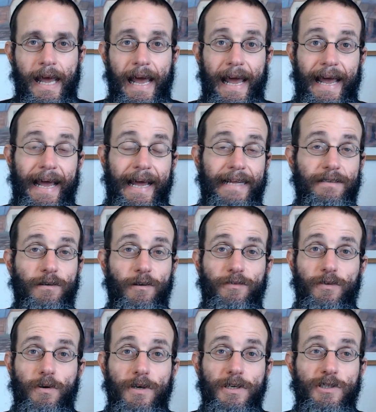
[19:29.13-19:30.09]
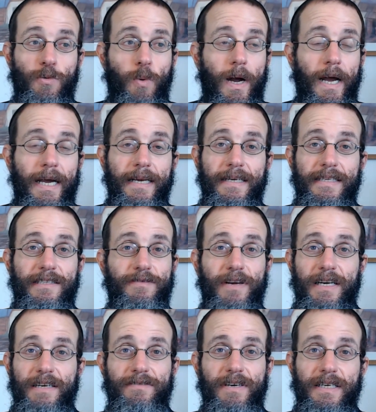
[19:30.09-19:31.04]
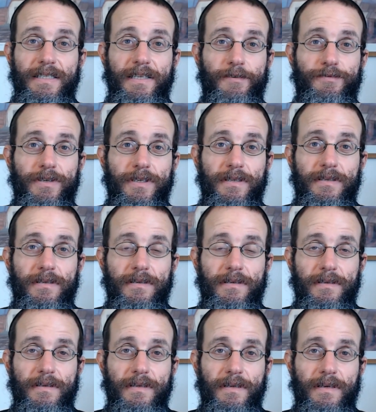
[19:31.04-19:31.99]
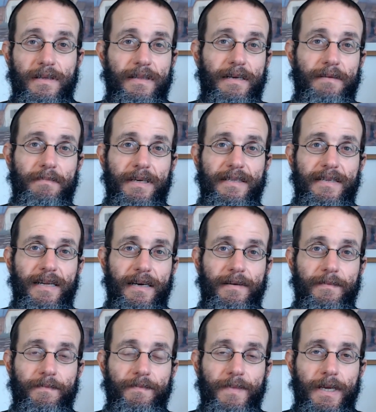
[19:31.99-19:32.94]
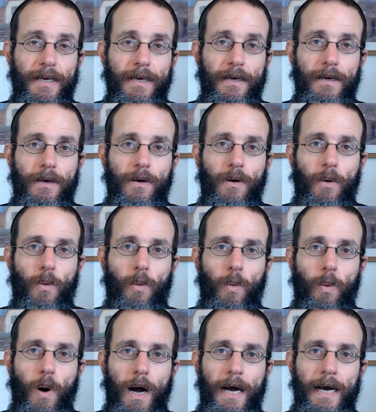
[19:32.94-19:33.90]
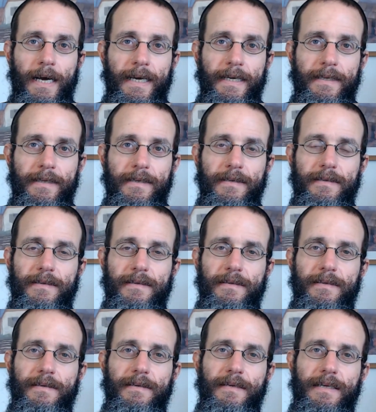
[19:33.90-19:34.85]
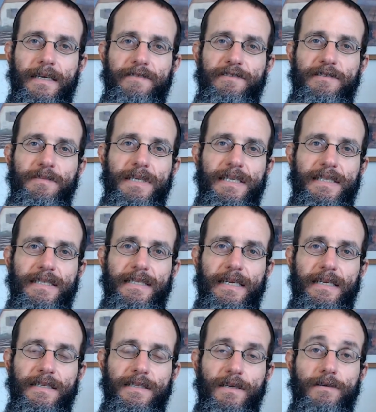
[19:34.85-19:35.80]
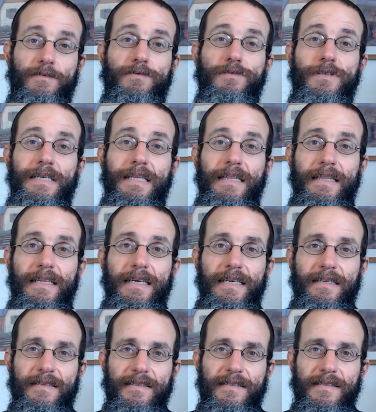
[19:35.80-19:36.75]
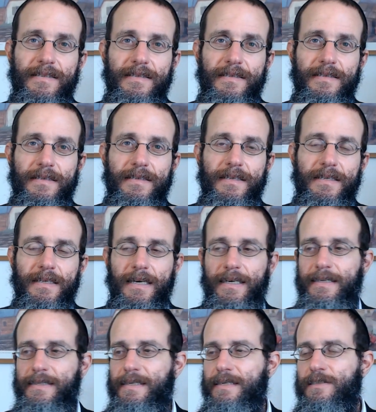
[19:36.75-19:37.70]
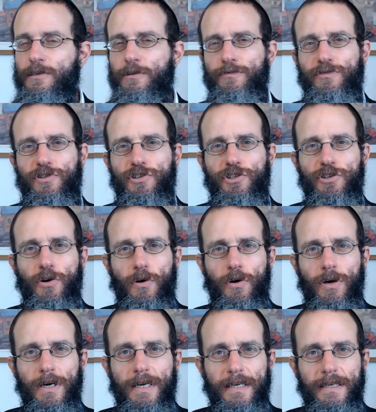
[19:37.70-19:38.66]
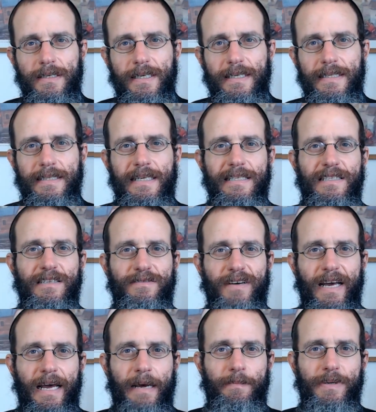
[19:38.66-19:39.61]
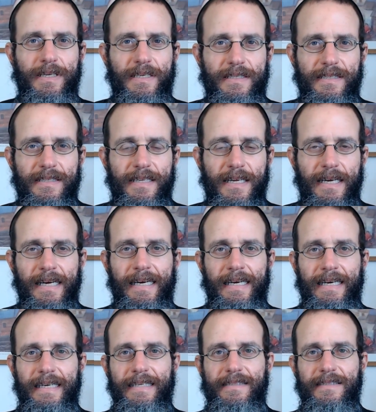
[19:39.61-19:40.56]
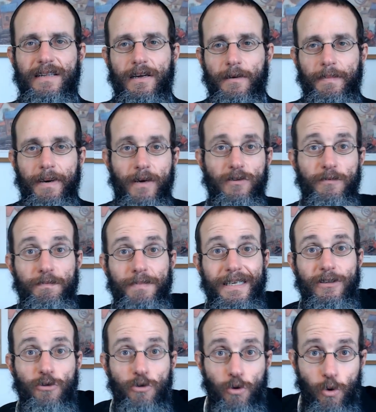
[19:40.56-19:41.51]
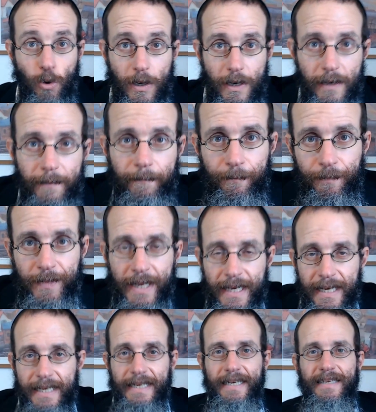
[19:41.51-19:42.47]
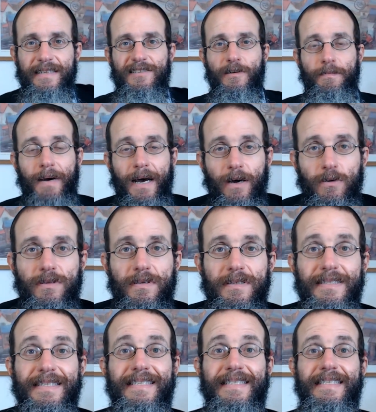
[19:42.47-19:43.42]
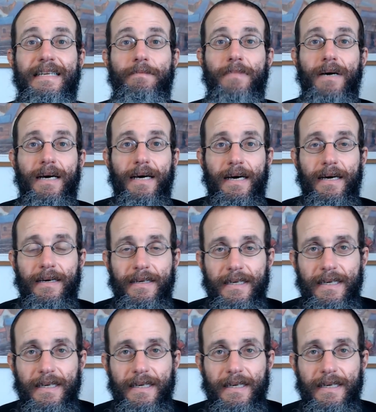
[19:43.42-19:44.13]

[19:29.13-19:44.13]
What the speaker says: And of course, wine is very, very different than matzah. Wine gives me a sense of release, a sense of joy, a sense of happiness. It's not about bitul, it's about simcha.